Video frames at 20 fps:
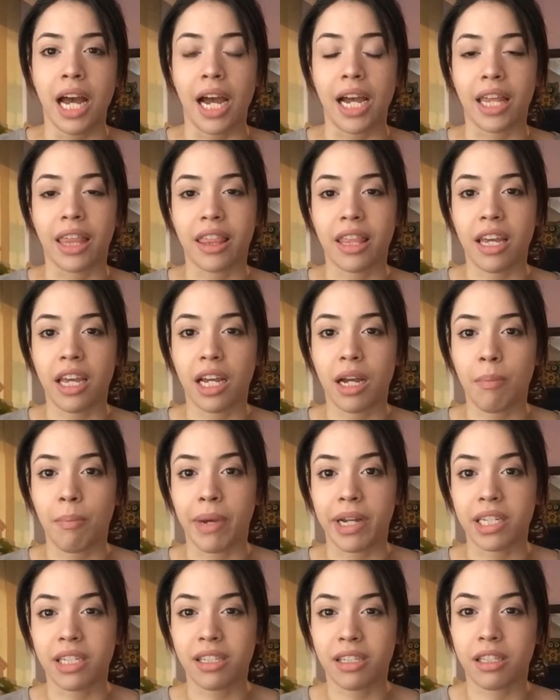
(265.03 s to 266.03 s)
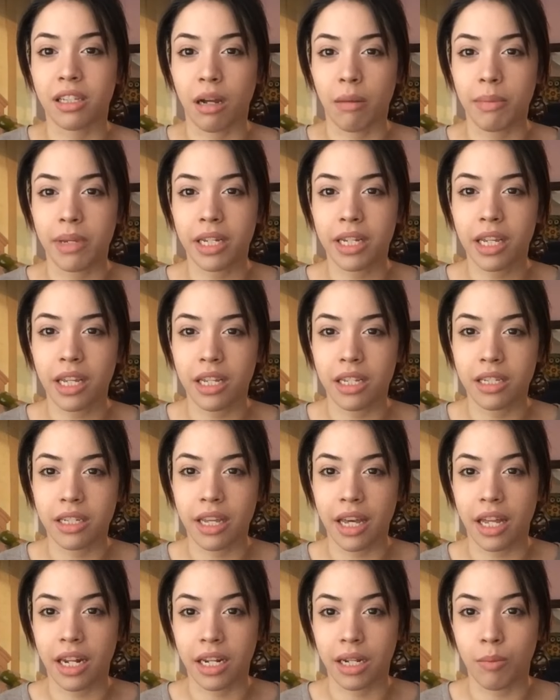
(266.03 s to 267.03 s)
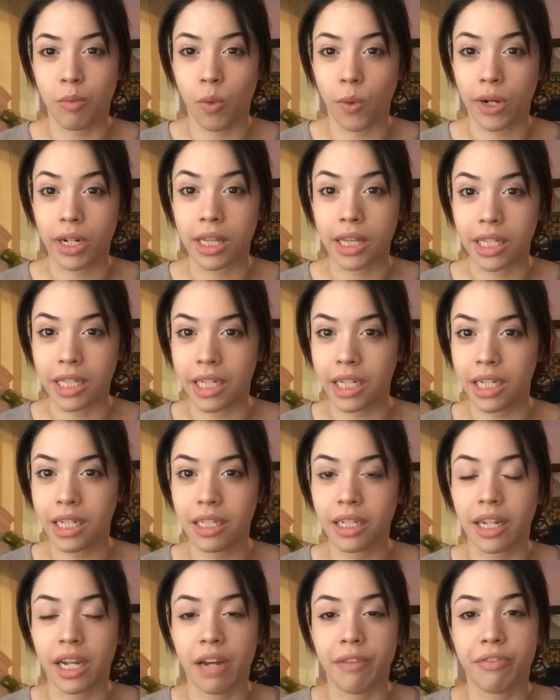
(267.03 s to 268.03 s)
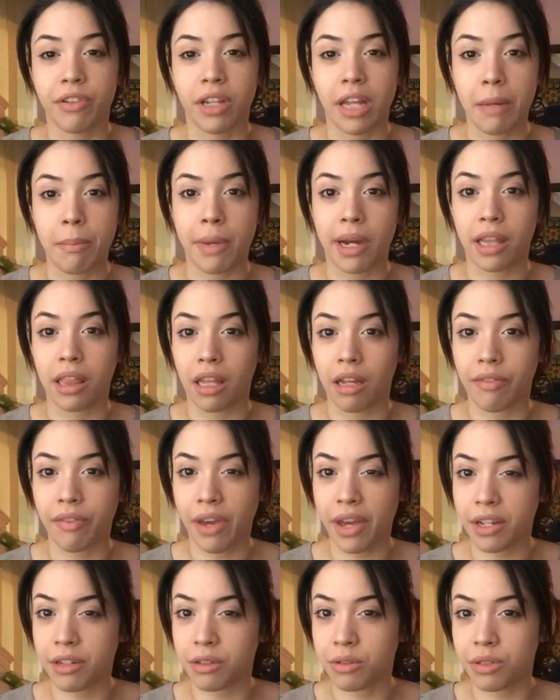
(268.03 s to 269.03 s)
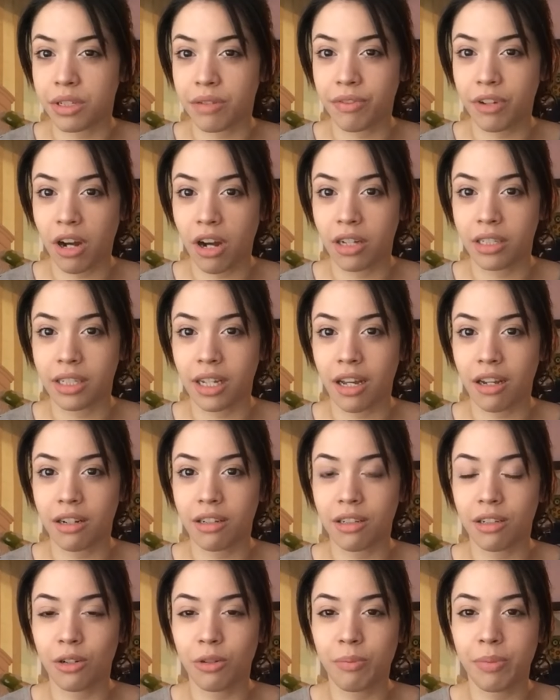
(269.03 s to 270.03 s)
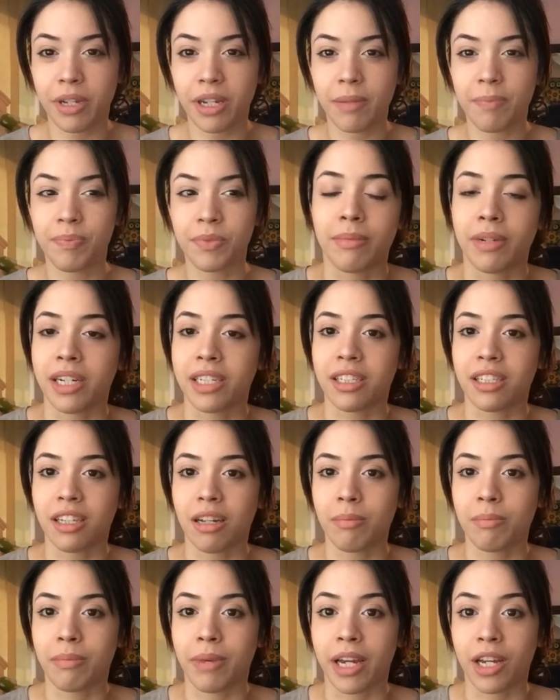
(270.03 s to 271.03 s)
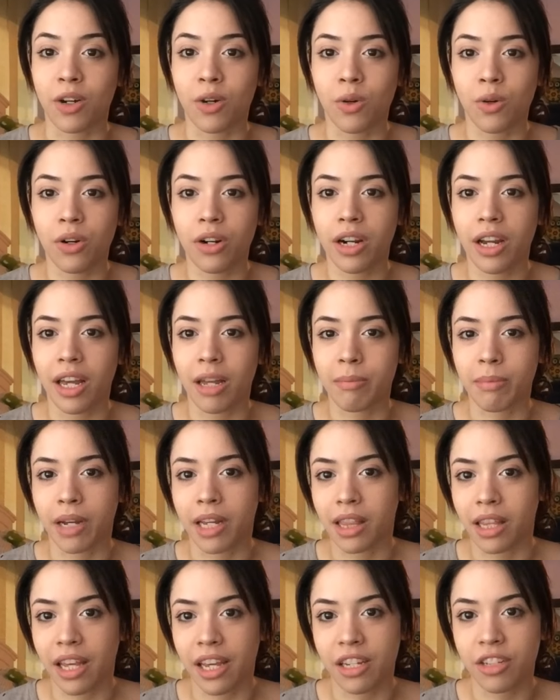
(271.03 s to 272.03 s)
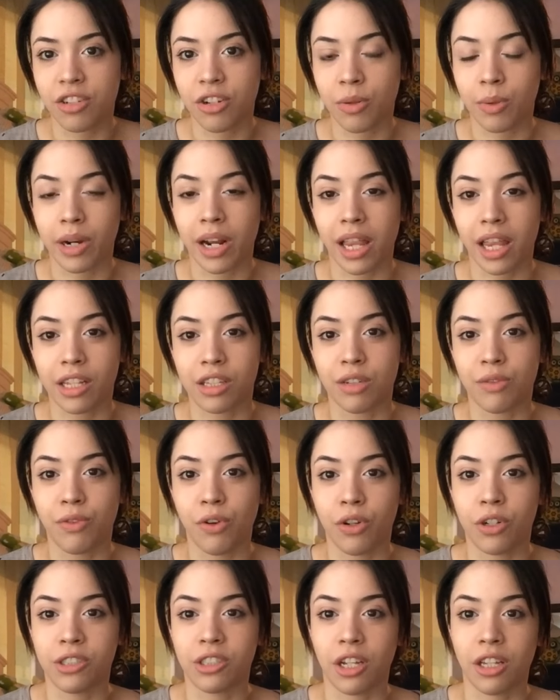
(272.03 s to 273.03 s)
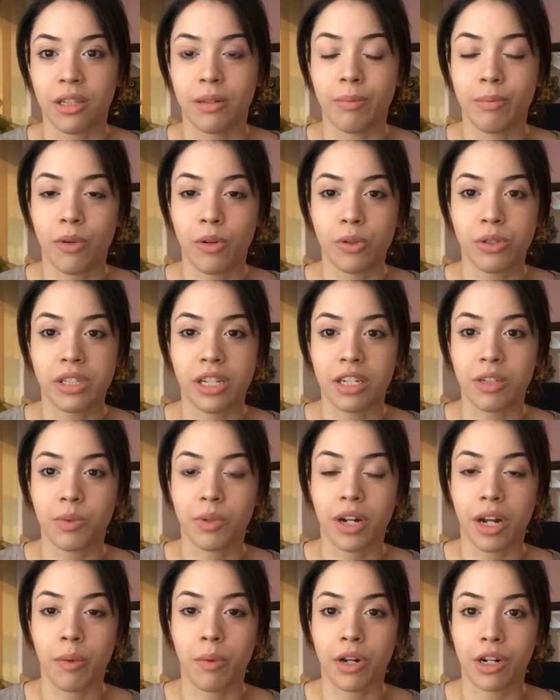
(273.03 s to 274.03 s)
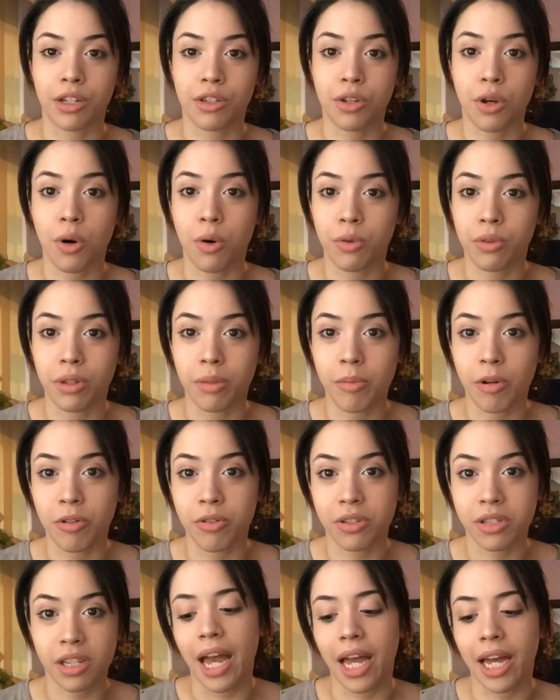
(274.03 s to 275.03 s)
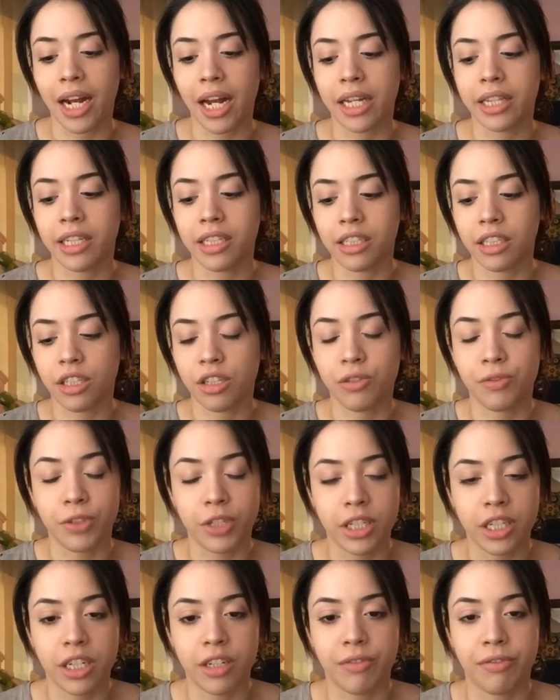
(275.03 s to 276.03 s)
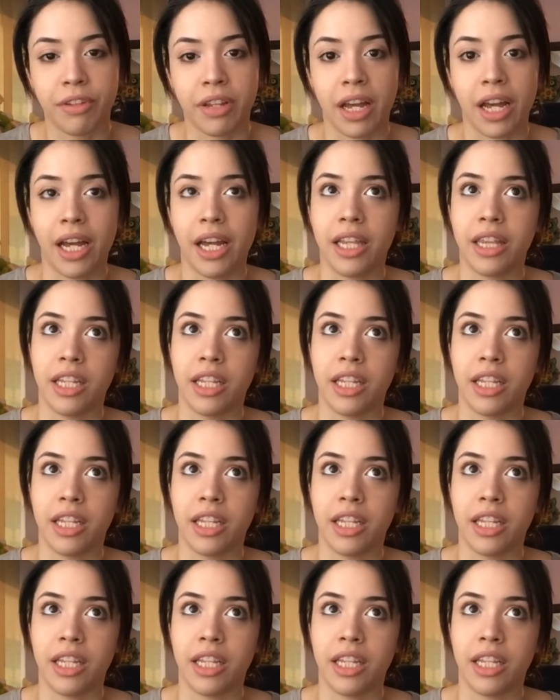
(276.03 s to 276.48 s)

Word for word: I think my stomach is getting more lean. Like, I feel like my love handles have gone down a little bit. My stump, my core, and my legs are what I like to focus on the most. That's what I want to tone the most. And I think this is really good for that.